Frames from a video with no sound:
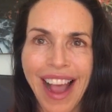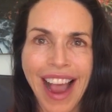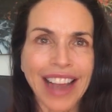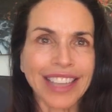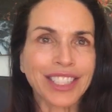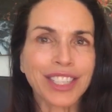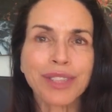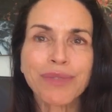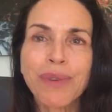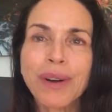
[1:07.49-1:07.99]
I
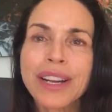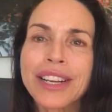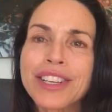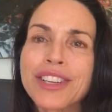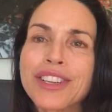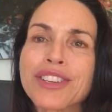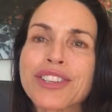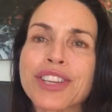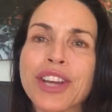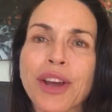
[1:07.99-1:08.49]
just wanted
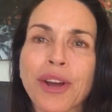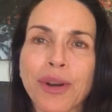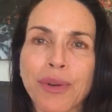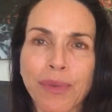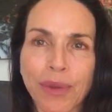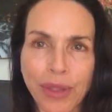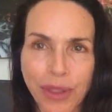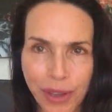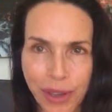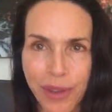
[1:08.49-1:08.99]
to share it
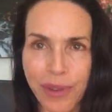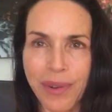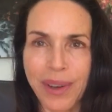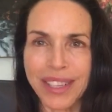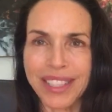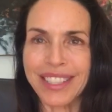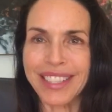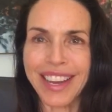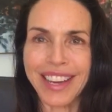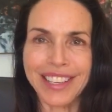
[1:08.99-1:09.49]
with you
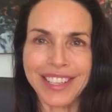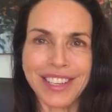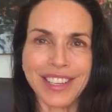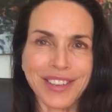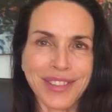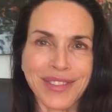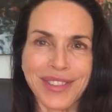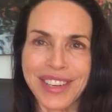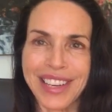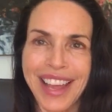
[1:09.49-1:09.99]
and say to
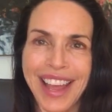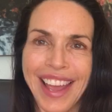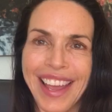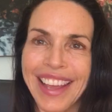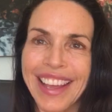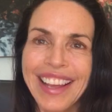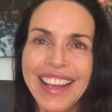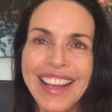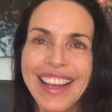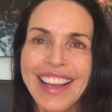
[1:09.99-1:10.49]
you
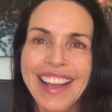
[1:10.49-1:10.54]
today,